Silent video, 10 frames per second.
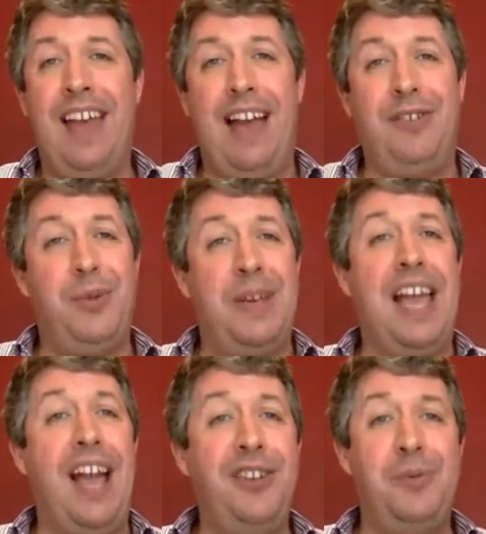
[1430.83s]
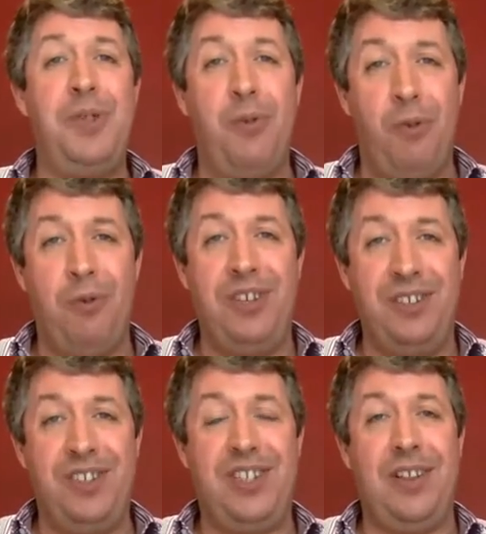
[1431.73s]
how to engage with your
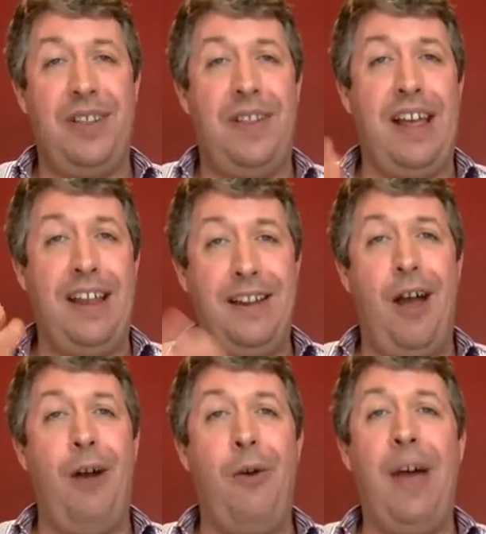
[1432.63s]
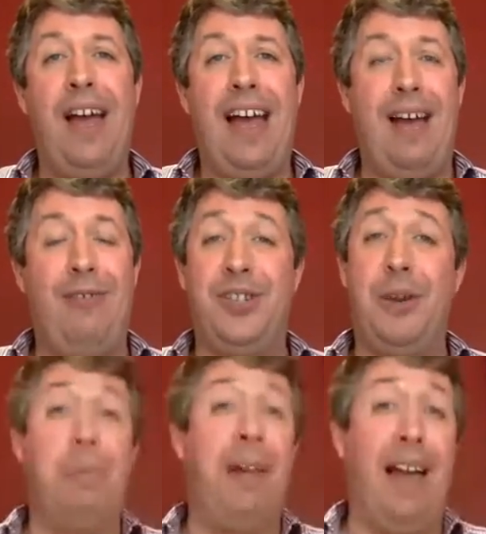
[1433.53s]
audience so that they know how to
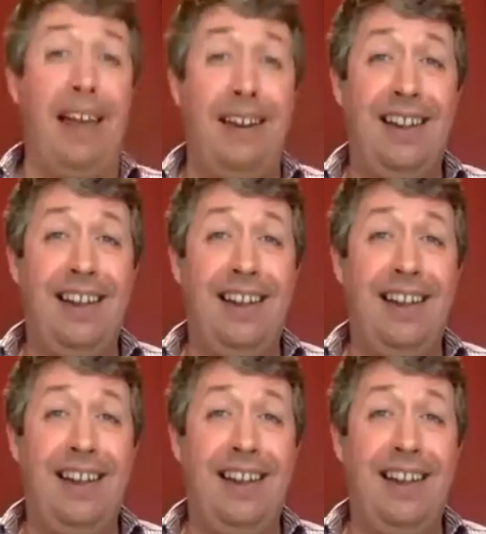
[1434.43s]
complain,